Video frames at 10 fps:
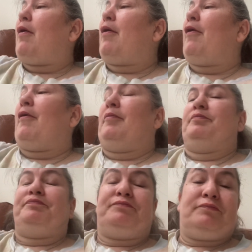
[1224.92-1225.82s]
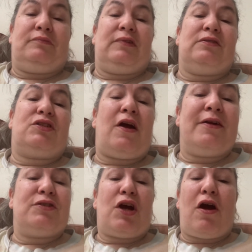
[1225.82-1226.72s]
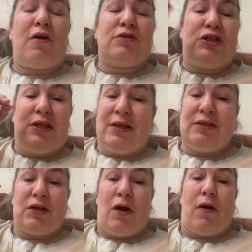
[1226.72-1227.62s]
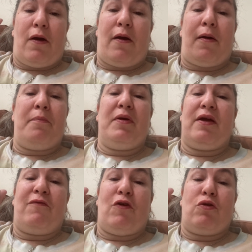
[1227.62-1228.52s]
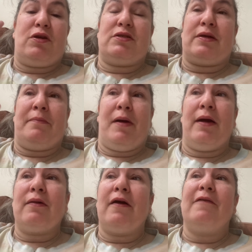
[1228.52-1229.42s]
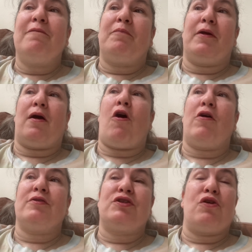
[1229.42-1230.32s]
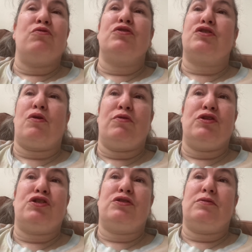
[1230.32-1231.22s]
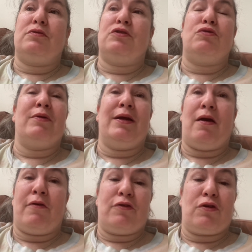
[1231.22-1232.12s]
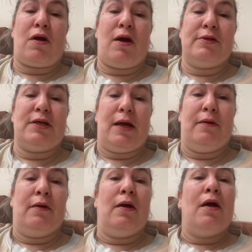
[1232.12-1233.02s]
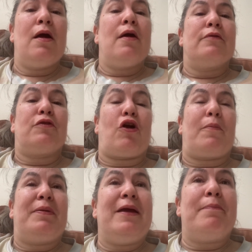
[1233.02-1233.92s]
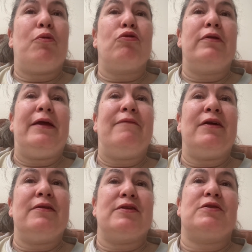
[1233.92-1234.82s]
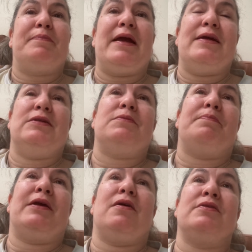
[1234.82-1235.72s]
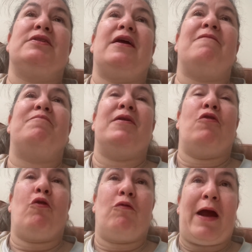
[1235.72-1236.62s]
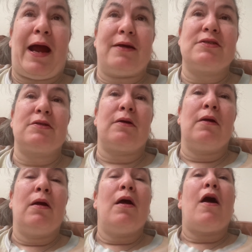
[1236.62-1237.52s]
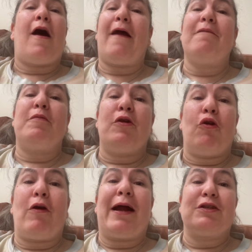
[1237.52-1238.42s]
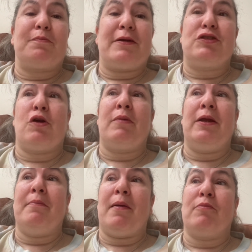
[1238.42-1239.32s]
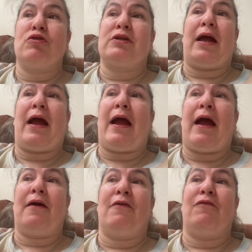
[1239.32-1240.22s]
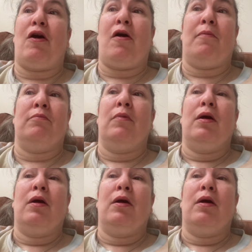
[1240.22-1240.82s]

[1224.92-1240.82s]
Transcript: Scientology is a big focus in my life, but also so is doing other content. There are people leaving the space because they've been harassed. I've been harassed by so many members out of